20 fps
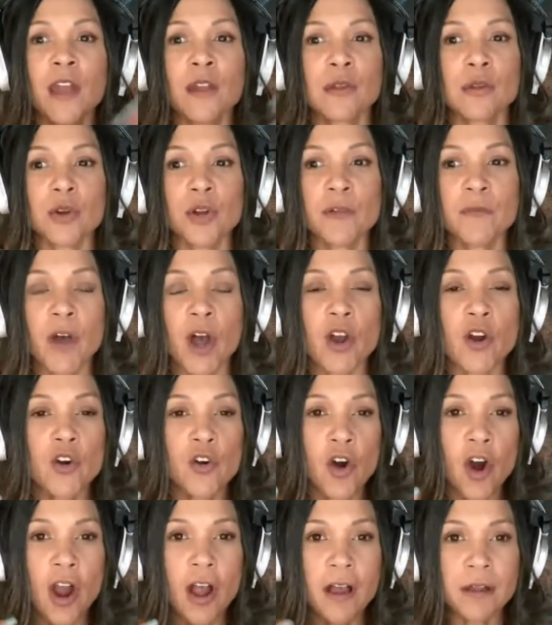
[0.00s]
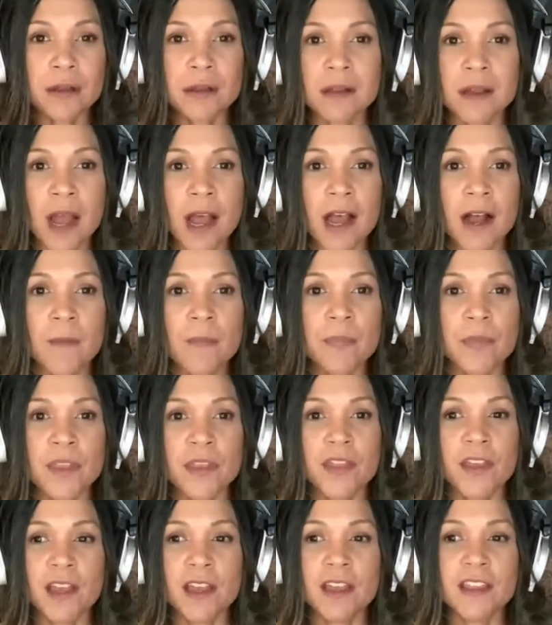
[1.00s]
Sort of across
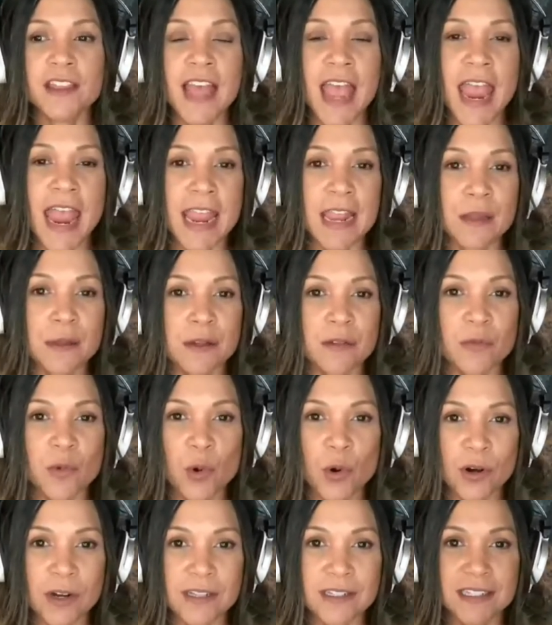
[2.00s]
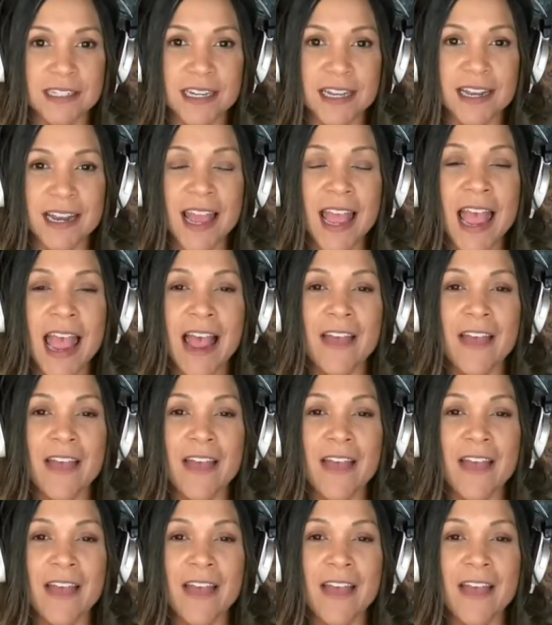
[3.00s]
um, the, the angst of quarantine.